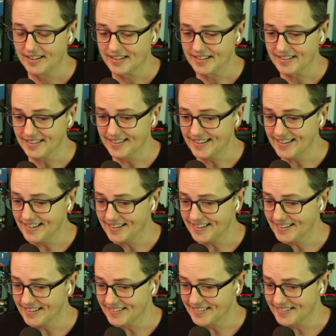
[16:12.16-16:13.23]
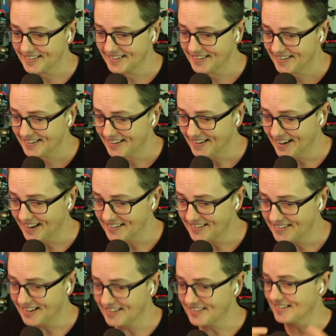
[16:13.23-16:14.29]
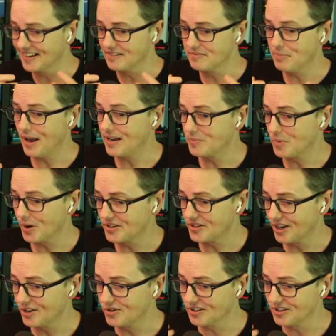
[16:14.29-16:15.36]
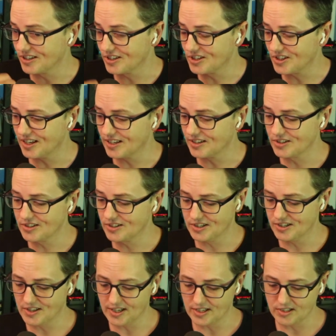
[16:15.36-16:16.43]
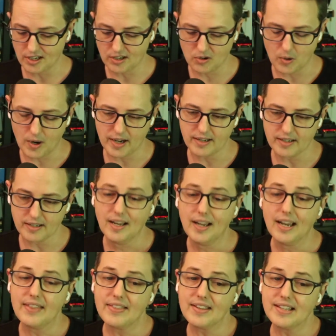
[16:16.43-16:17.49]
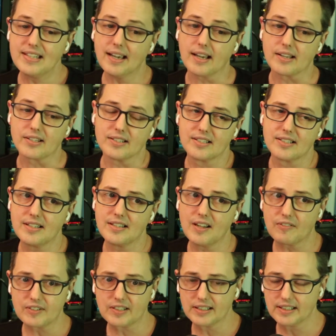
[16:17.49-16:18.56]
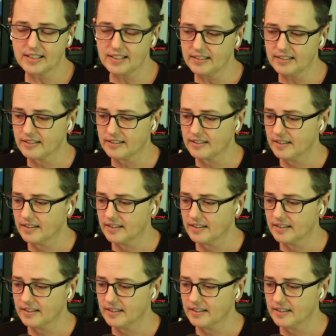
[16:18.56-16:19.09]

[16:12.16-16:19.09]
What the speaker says: leaning in and paying more attention because things get quiet. And then yes, it's definitely,